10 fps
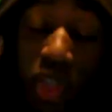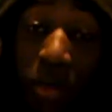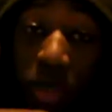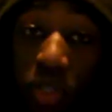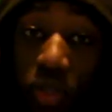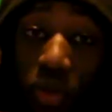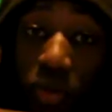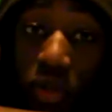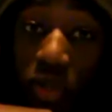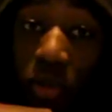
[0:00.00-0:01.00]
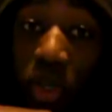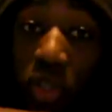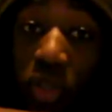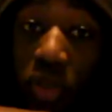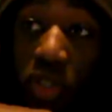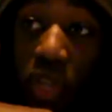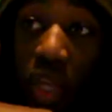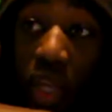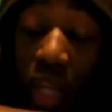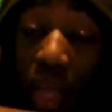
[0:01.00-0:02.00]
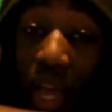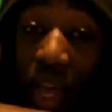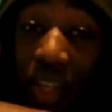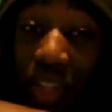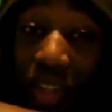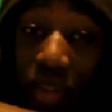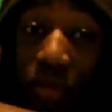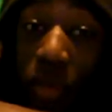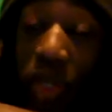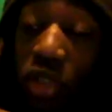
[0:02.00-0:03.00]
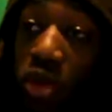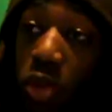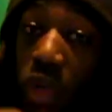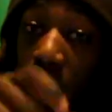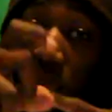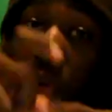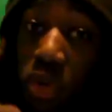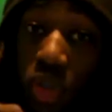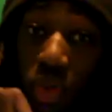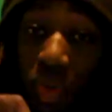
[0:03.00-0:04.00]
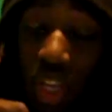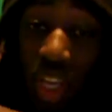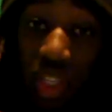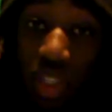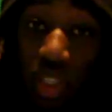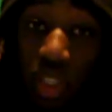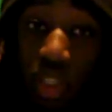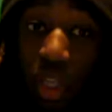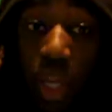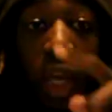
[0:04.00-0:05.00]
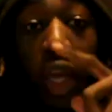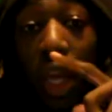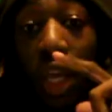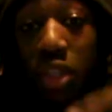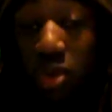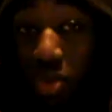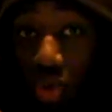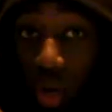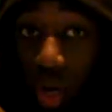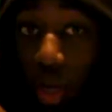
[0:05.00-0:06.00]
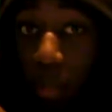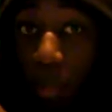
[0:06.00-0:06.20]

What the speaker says: coming soon, so make sure you stay active, make sure you put on post notifications, and subscribe.